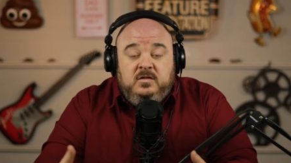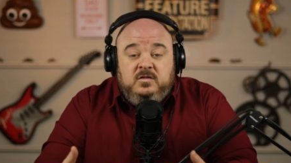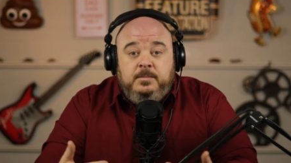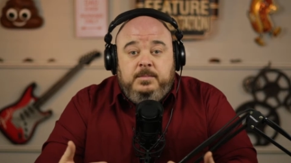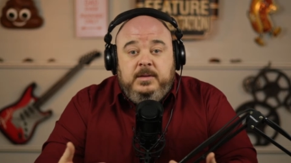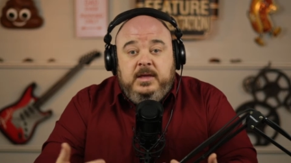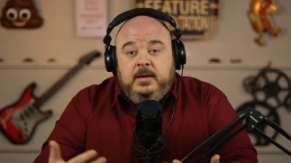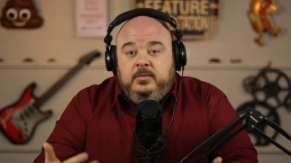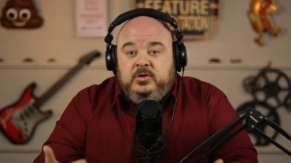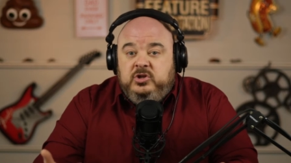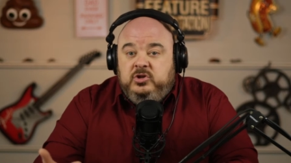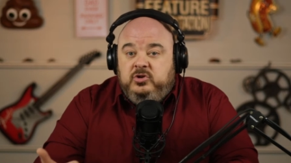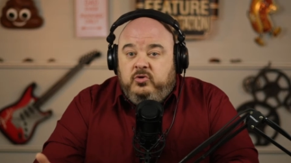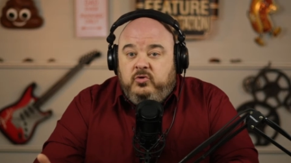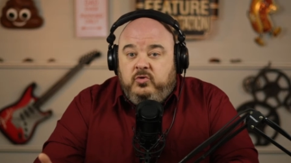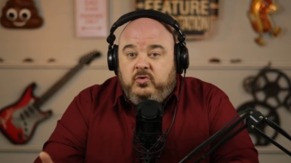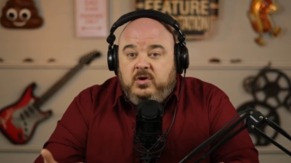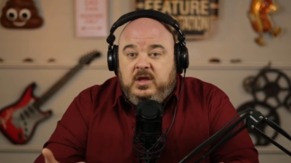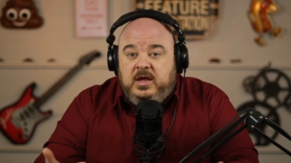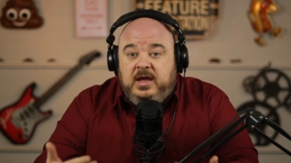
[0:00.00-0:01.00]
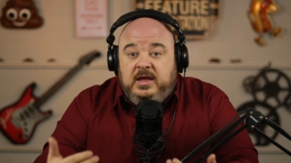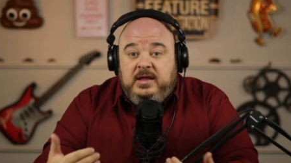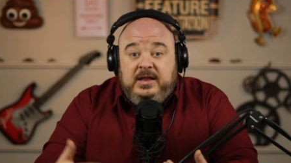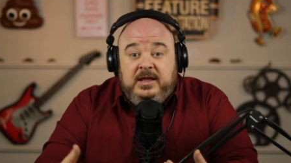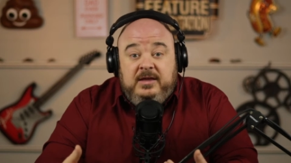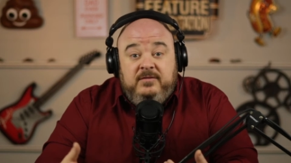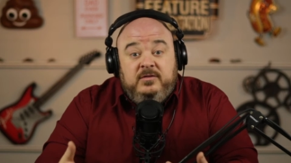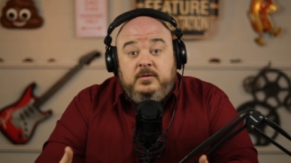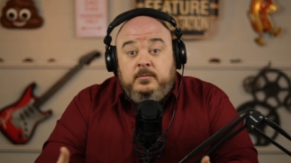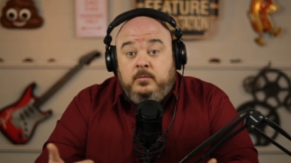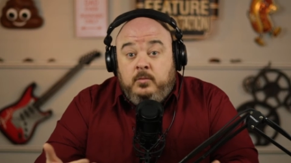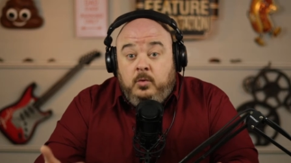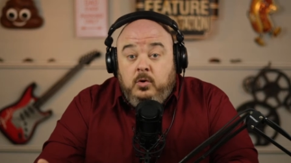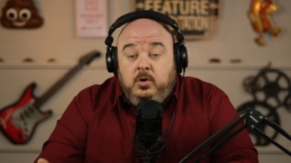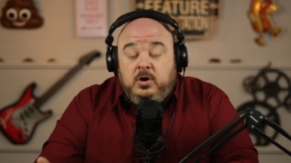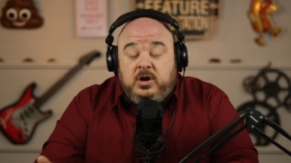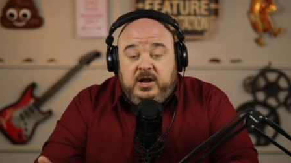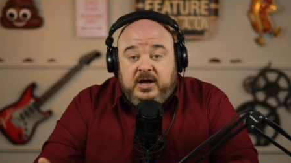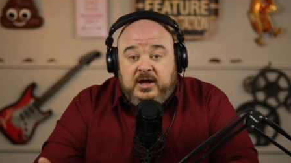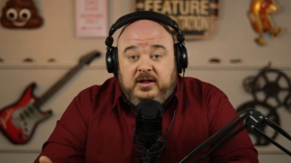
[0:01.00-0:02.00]
to be able to create even
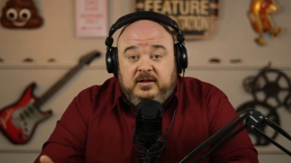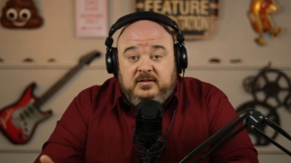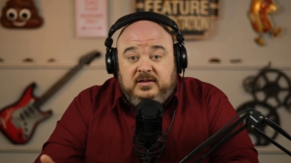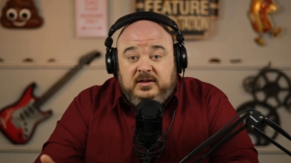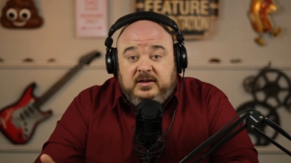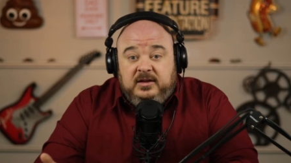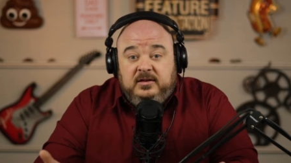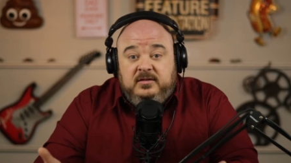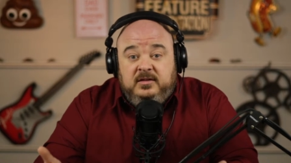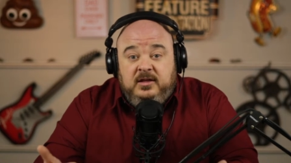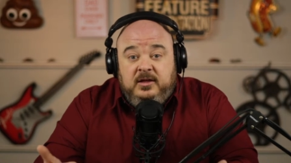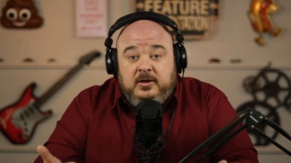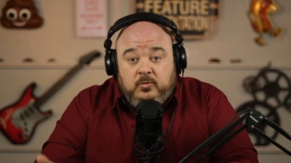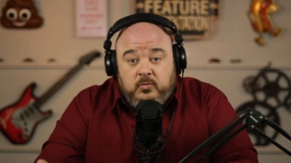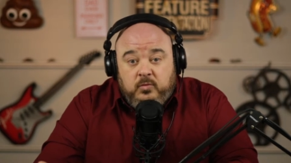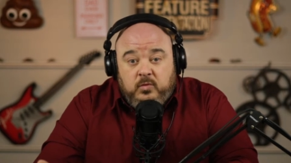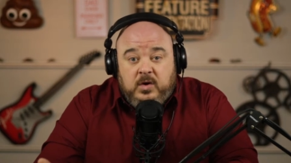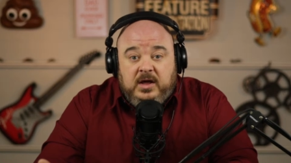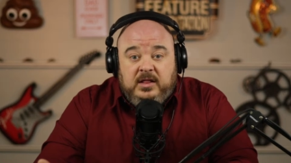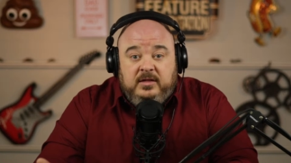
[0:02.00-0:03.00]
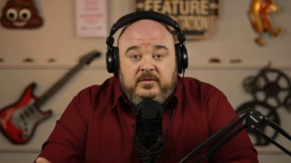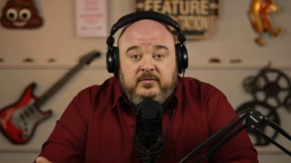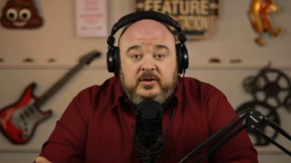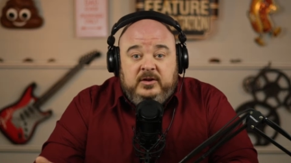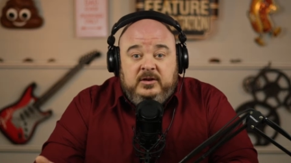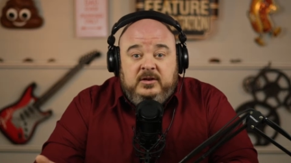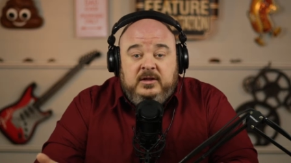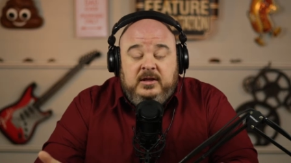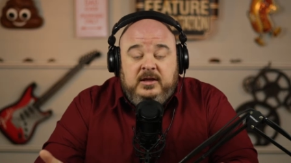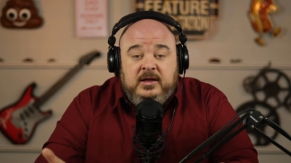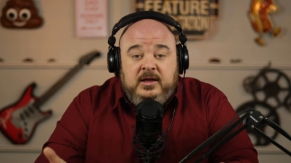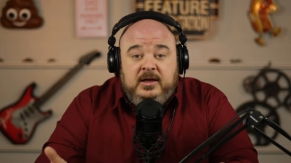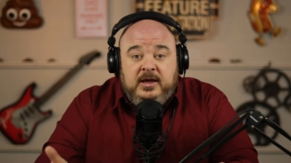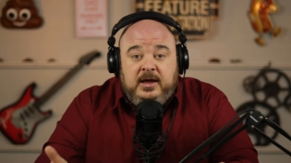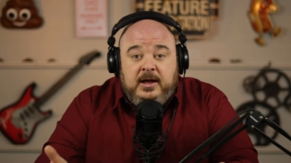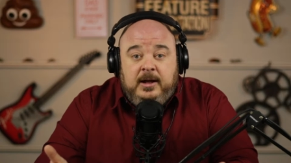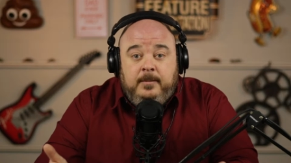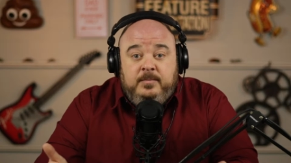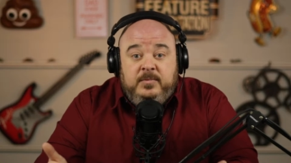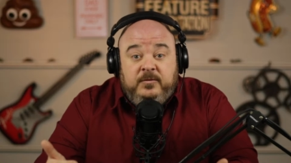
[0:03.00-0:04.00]
more content relevant
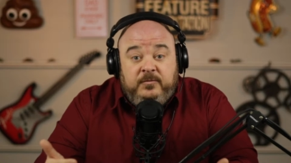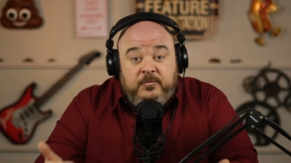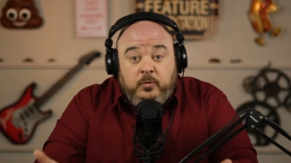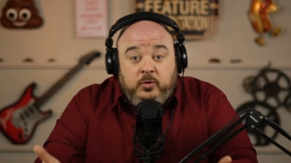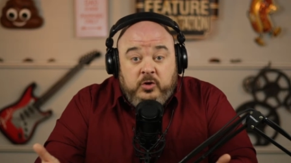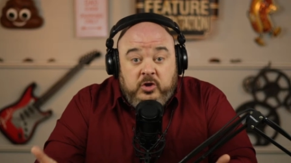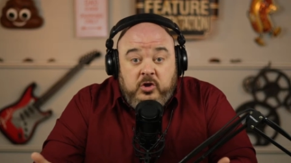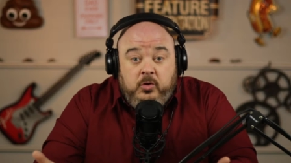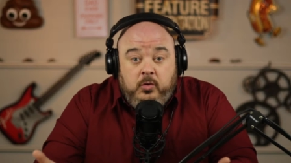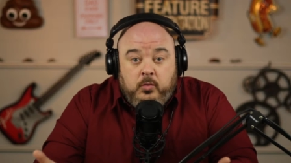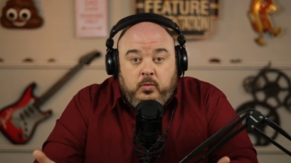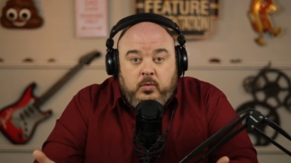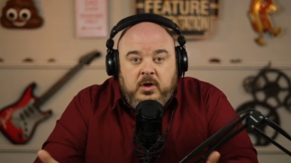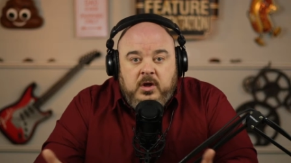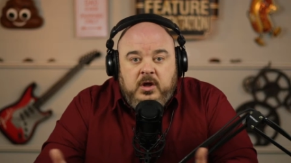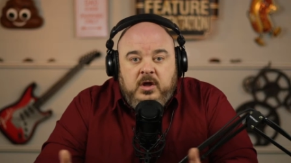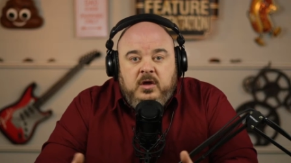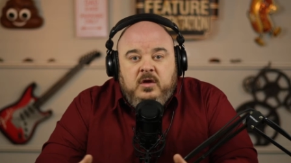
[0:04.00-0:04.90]
for you.